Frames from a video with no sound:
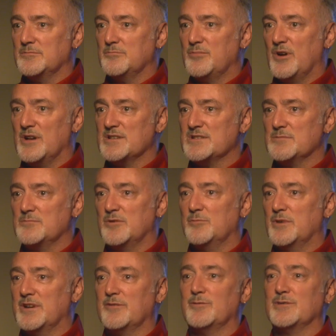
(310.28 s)
possible,
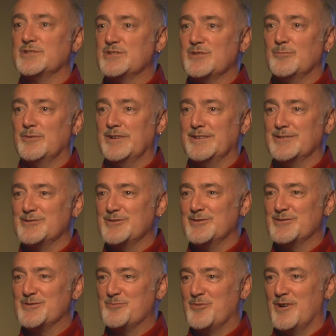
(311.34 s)
but every once in a while she'll
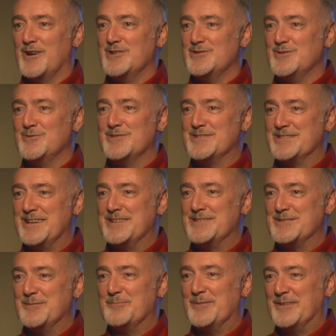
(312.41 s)
surprise you and say
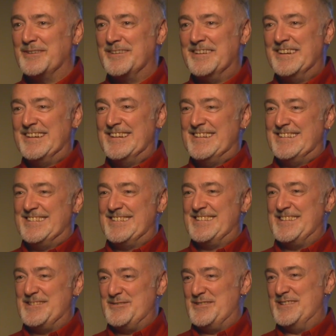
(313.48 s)
something
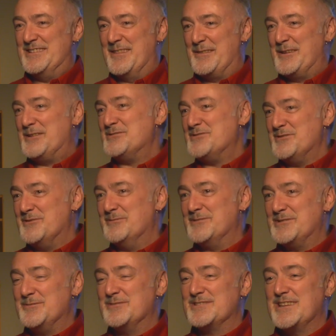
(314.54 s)
that you didn't think
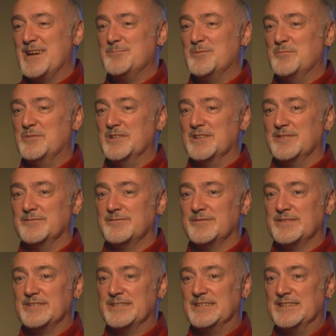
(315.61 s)
she was capable of.
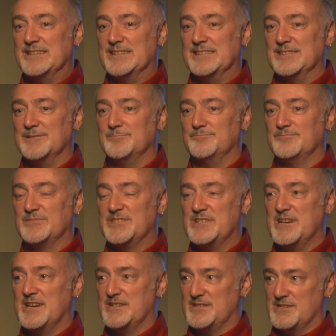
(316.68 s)
She
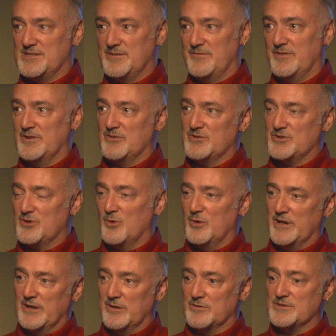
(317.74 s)
has a severe
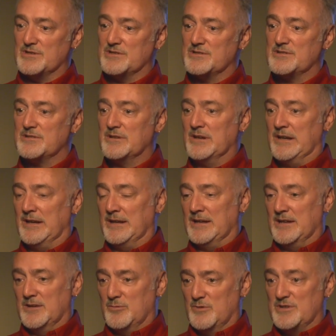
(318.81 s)
scoliosis,
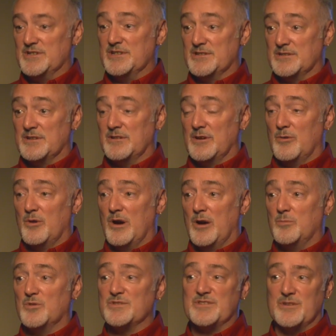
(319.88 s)
which is
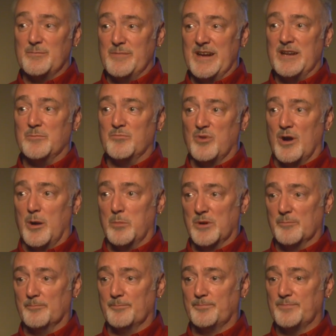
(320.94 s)
almost the main
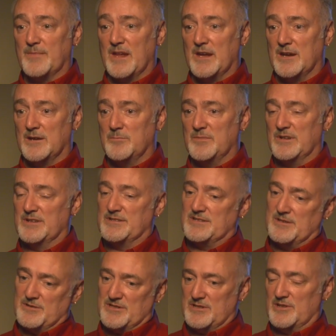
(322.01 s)
problem, because
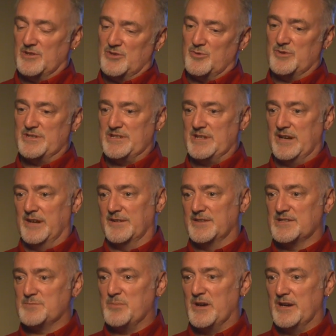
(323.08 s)
the twisting in the
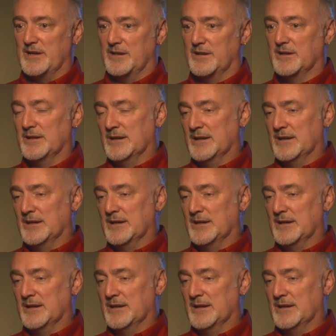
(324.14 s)
spine